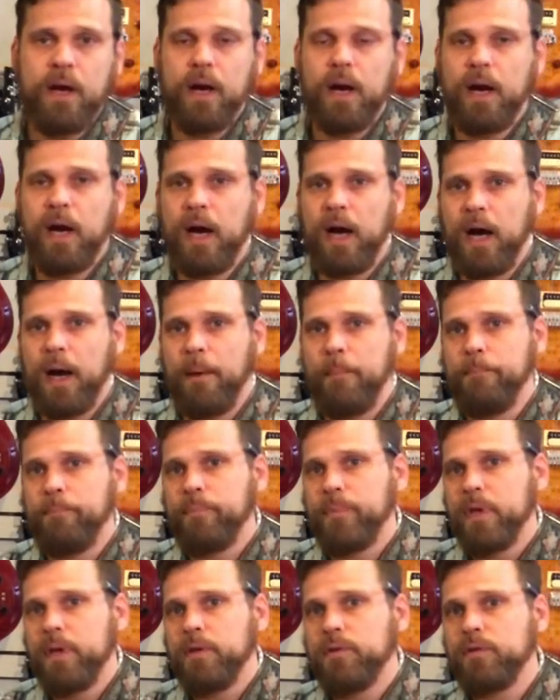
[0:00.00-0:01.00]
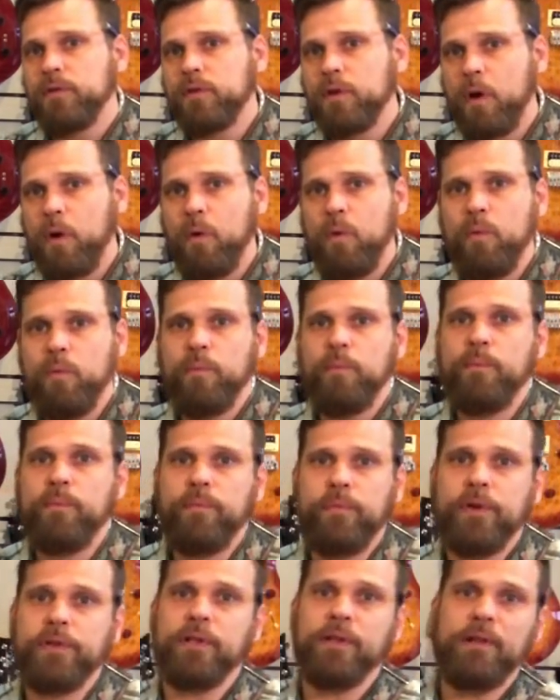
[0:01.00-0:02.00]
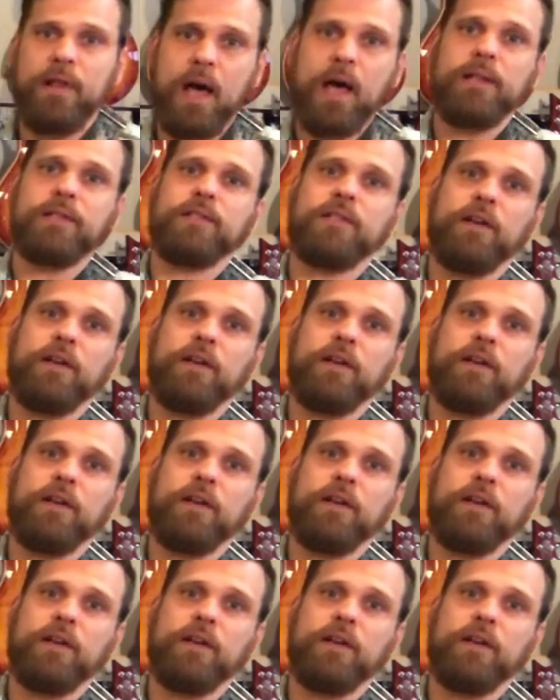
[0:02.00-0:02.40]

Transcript: PA. So there's a lot of